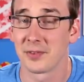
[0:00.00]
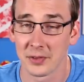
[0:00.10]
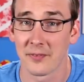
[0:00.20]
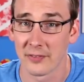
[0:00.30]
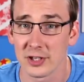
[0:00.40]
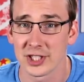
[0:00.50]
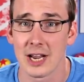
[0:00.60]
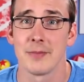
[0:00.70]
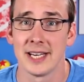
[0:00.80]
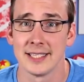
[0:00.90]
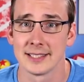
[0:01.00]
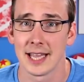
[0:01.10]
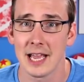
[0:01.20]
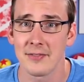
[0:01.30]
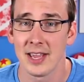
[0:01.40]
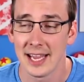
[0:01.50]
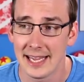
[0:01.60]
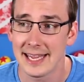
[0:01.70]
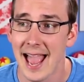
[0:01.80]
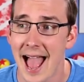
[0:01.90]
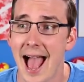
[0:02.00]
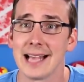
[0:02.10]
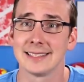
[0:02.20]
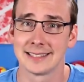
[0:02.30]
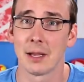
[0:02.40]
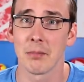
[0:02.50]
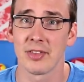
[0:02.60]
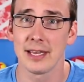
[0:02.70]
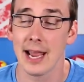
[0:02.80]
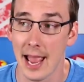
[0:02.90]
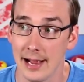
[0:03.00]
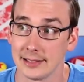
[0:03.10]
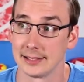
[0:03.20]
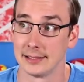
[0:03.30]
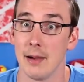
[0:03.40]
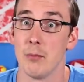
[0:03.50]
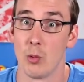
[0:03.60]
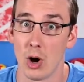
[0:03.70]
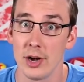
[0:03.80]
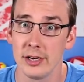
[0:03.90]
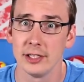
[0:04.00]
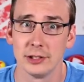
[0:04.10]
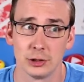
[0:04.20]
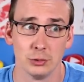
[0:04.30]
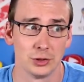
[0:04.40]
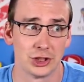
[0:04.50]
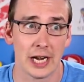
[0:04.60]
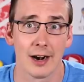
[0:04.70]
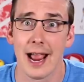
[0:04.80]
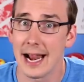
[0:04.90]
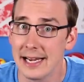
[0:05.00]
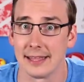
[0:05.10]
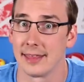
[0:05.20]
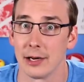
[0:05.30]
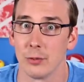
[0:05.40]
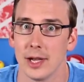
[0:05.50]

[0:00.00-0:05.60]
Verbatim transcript: for the first time in his life, he has something and someone to share anything